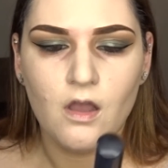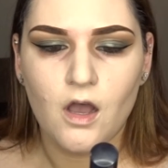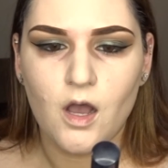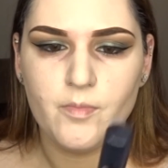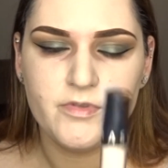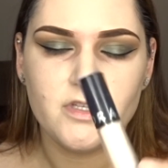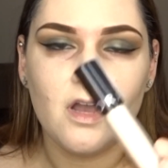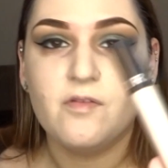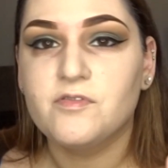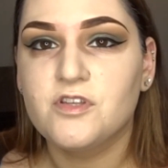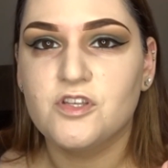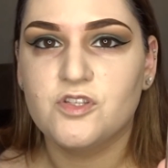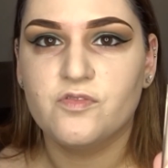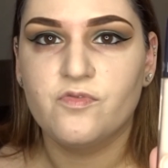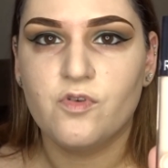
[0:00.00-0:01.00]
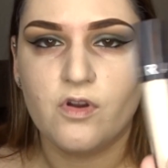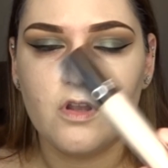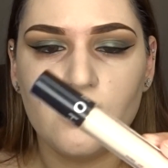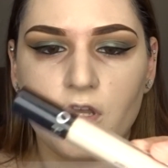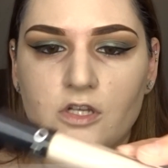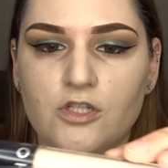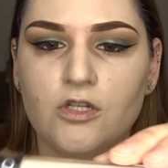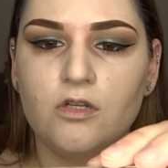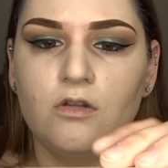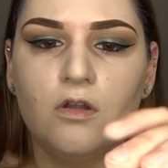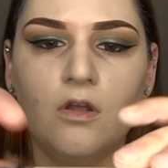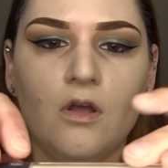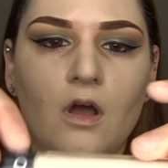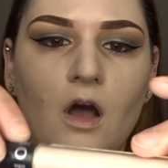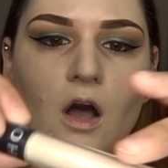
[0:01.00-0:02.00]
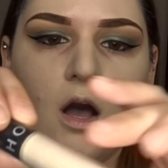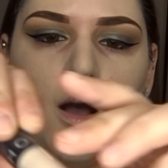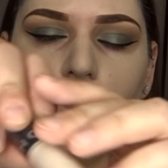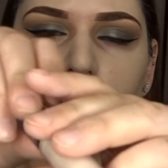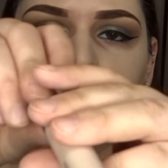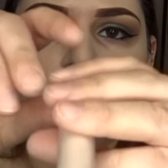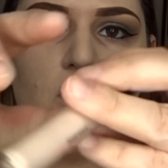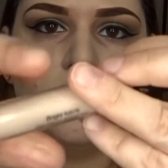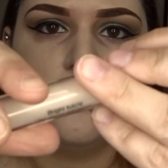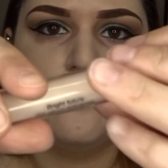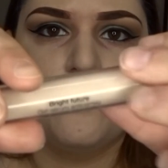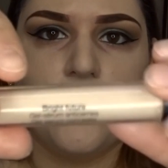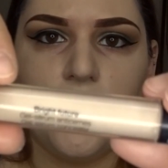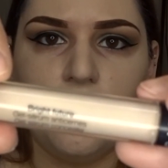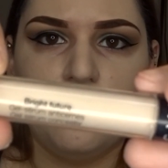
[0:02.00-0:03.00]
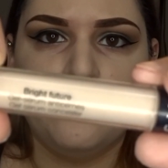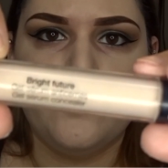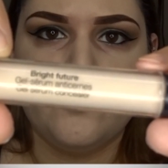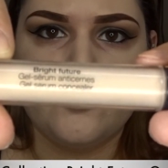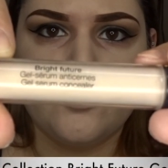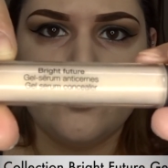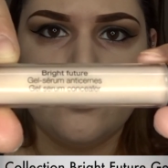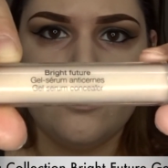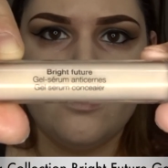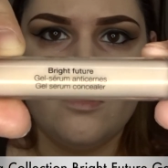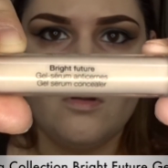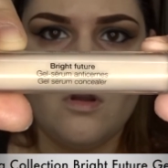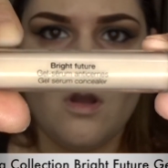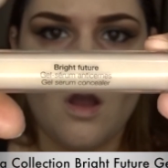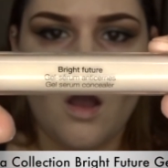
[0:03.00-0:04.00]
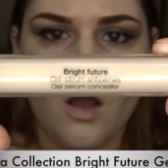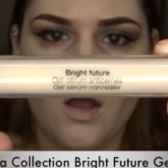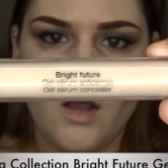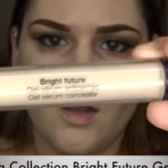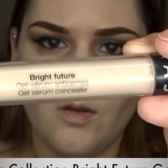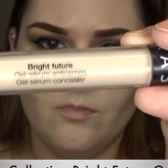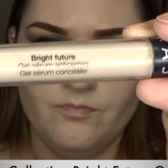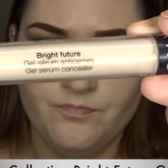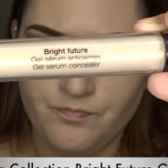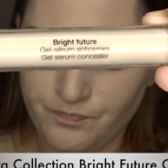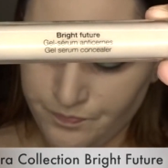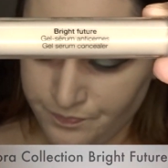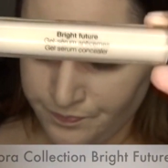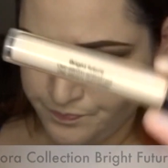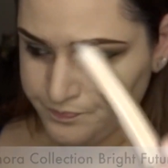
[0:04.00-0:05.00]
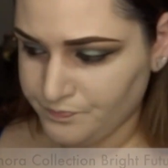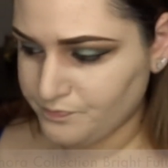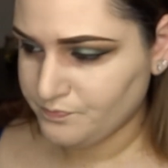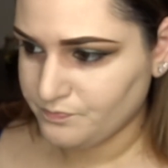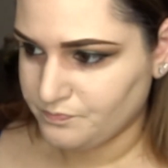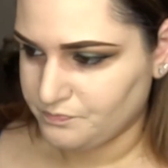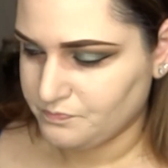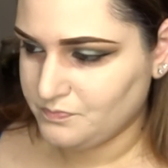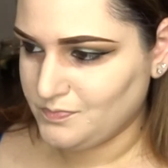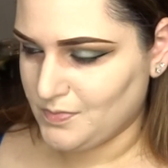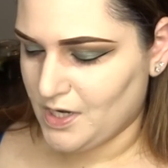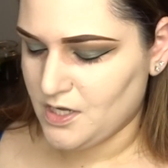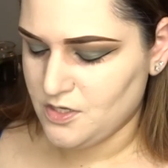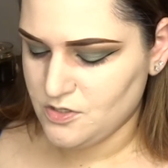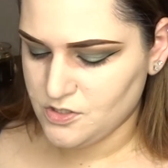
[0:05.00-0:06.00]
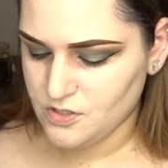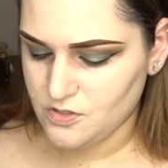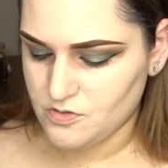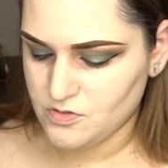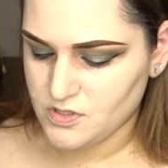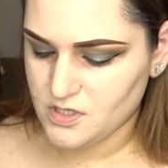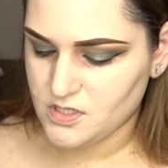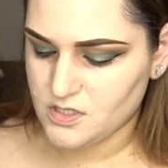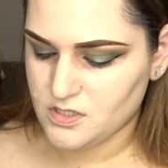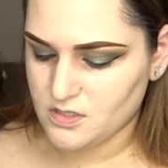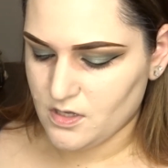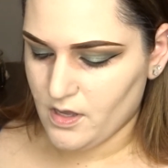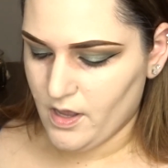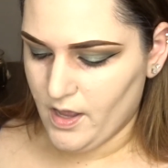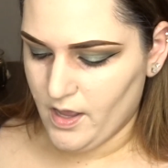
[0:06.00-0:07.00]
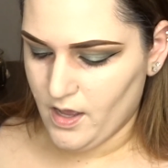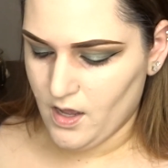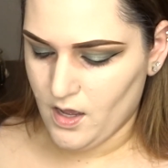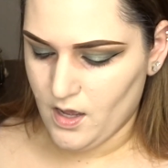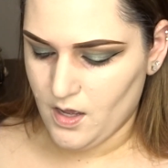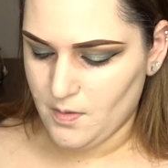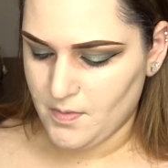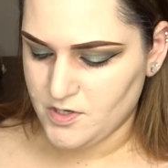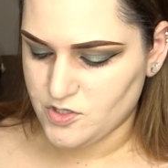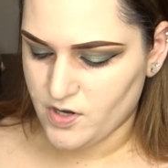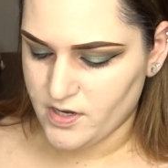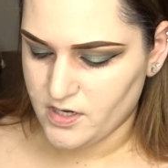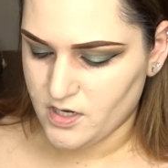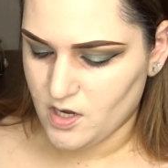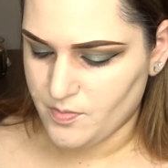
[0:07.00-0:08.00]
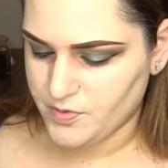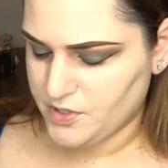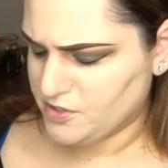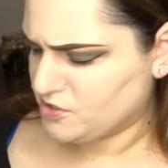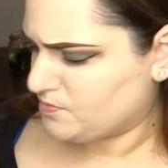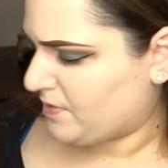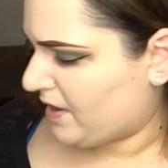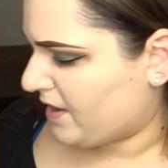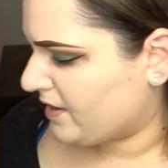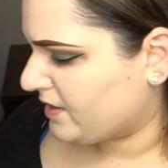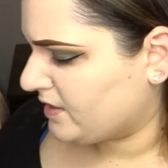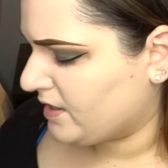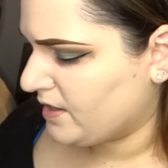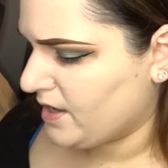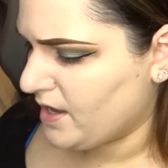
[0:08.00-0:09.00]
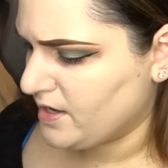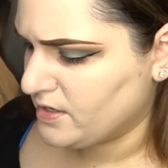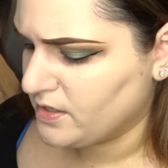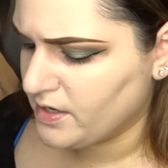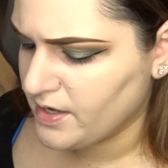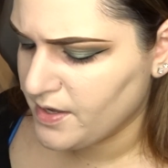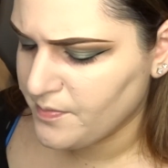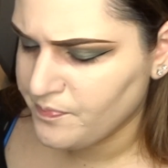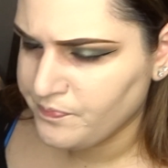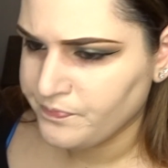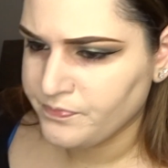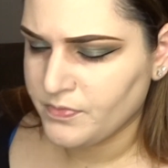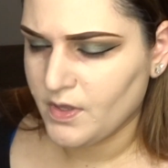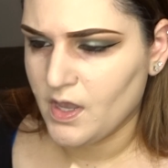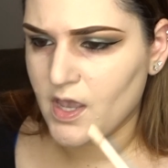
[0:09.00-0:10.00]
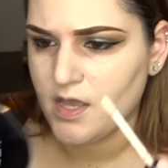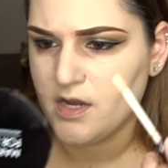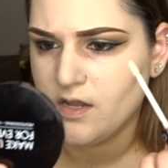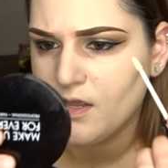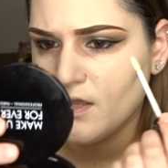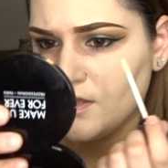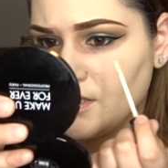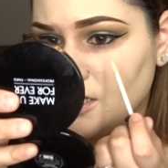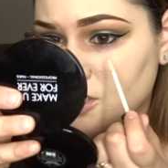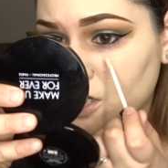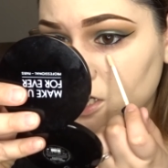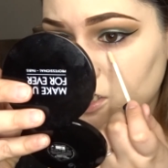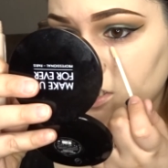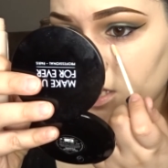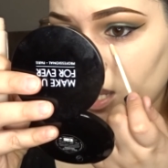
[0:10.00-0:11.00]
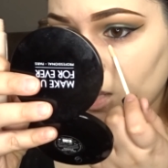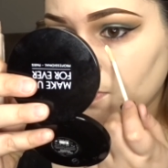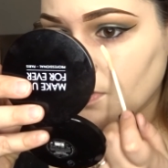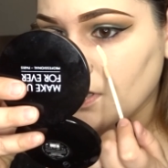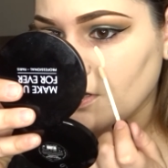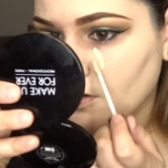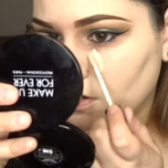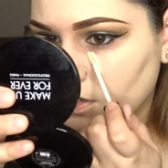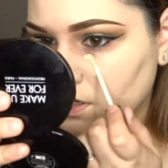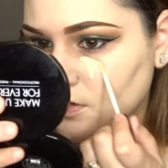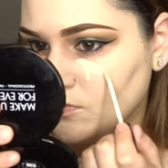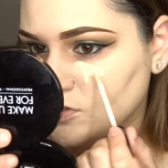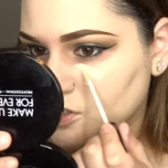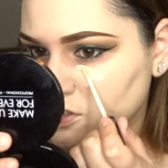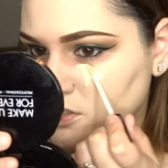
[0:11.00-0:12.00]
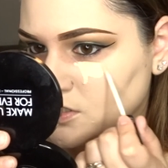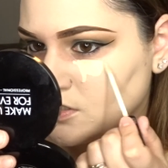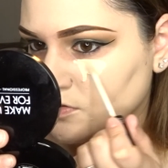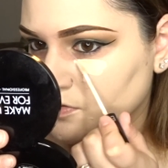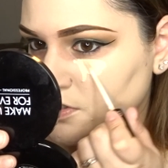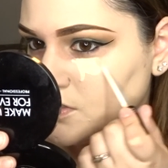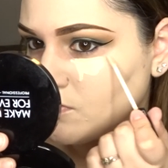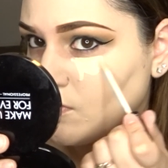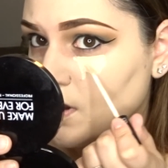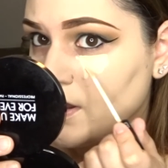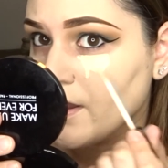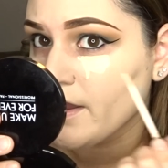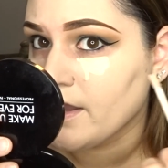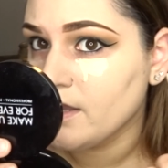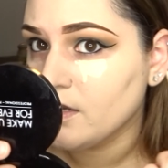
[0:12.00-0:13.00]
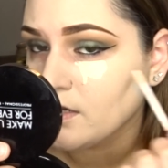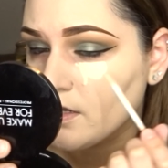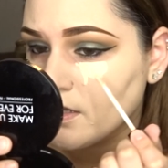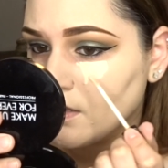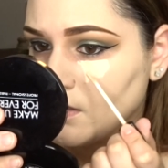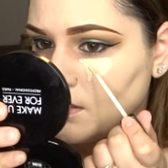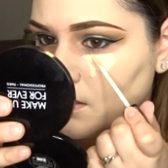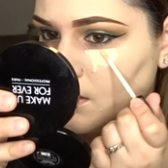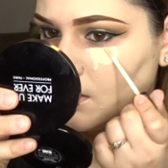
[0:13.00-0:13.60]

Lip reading: It's obviously a Sephora collection. It's called the Bright Future. I used to use this. I tried it a couple years back and I hated it, and they changed the applicator on it, which is the reason why I hated it.